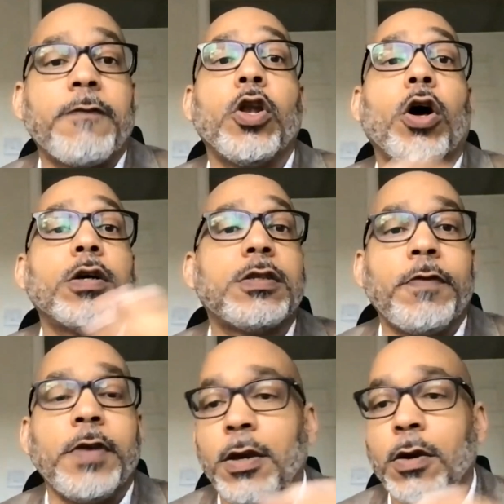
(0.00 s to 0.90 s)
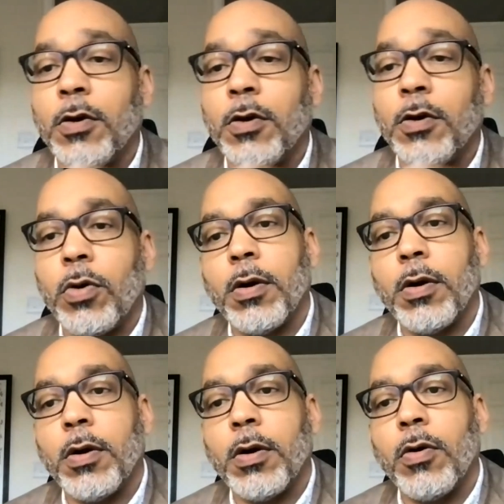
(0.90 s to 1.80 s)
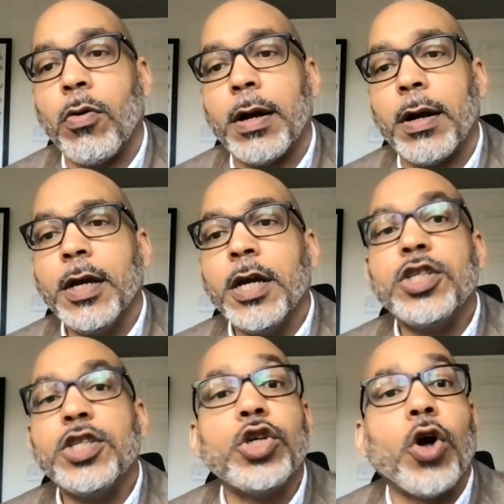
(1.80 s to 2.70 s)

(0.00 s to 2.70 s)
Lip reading: say philosophy or